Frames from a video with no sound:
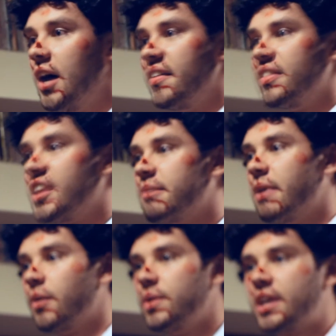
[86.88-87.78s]
I mean, think
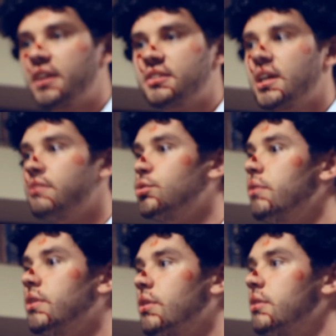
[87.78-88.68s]
about it, we can't just have two
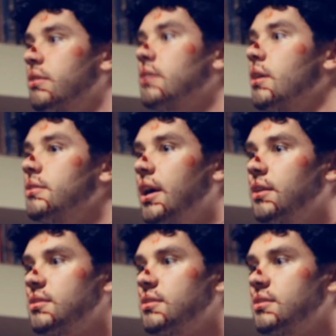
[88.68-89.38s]
of you running around all day.